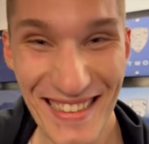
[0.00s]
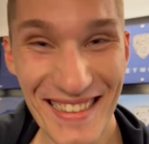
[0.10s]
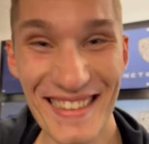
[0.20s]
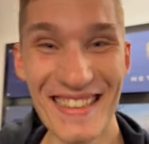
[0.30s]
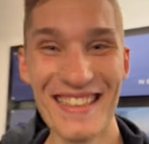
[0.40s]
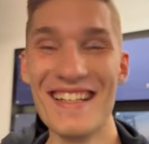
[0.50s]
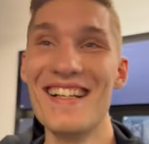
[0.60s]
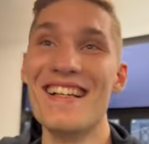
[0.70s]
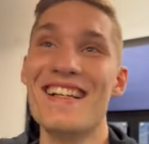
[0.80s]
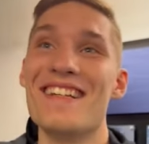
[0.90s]
Good question.
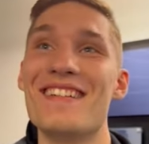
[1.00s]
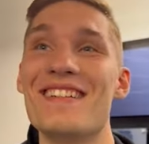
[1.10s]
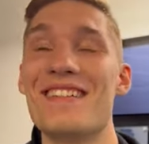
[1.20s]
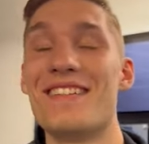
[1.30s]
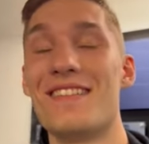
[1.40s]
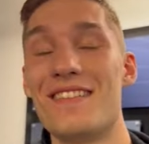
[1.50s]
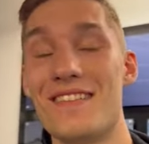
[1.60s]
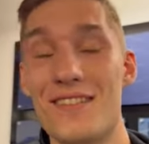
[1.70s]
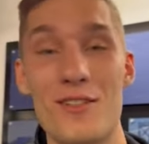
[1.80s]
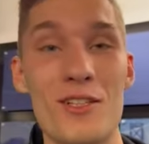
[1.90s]

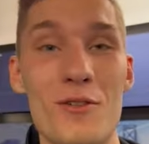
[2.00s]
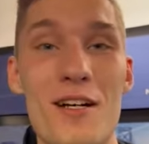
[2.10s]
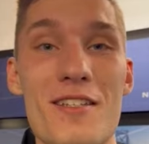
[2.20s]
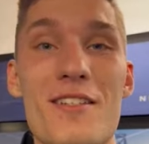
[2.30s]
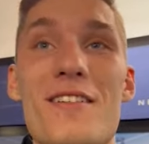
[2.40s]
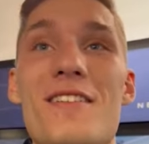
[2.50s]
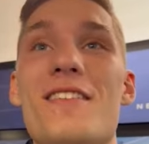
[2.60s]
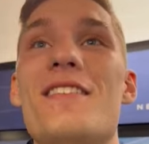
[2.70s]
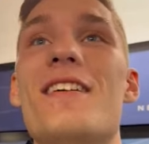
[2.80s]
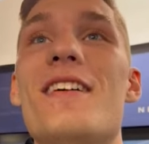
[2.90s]
I'll Good have question. to get
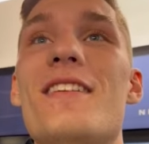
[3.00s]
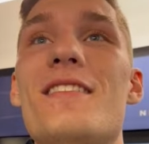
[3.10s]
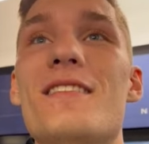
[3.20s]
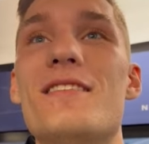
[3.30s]
back to you yeah. on that.